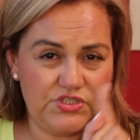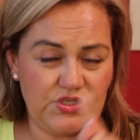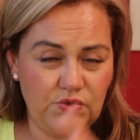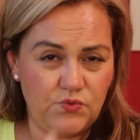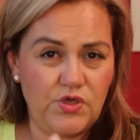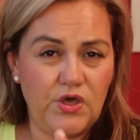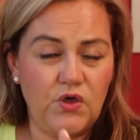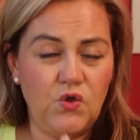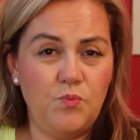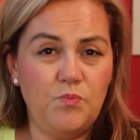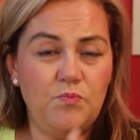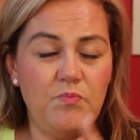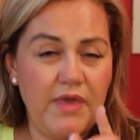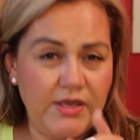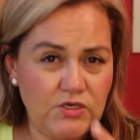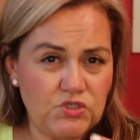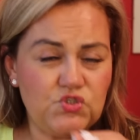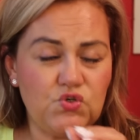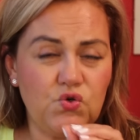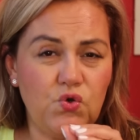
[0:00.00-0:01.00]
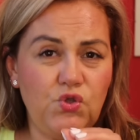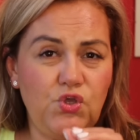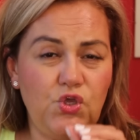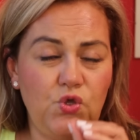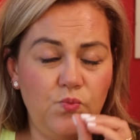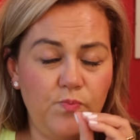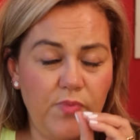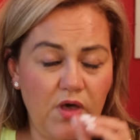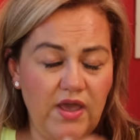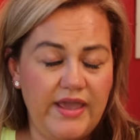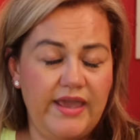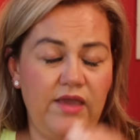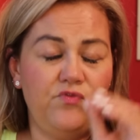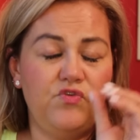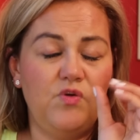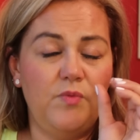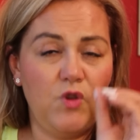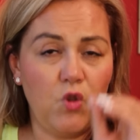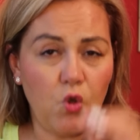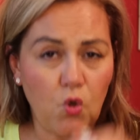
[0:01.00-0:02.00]
so go make sure you buy it
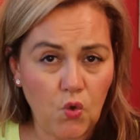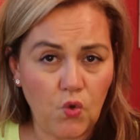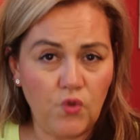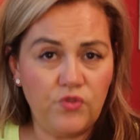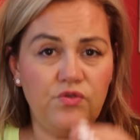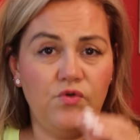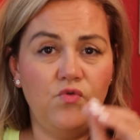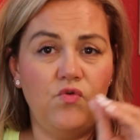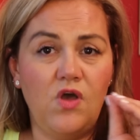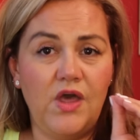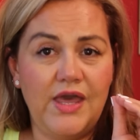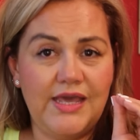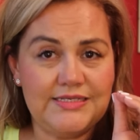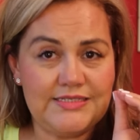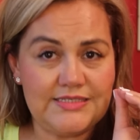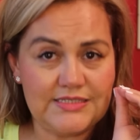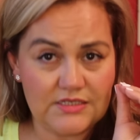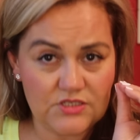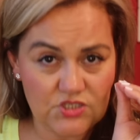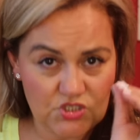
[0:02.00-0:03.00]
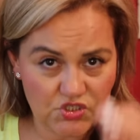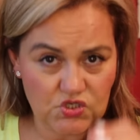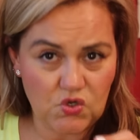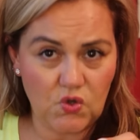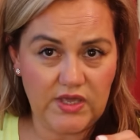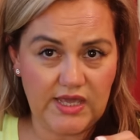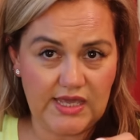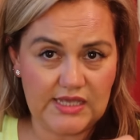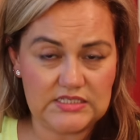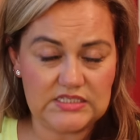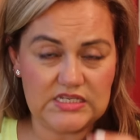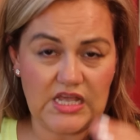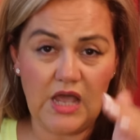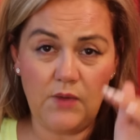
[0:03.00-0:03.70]
from an authorised stockist.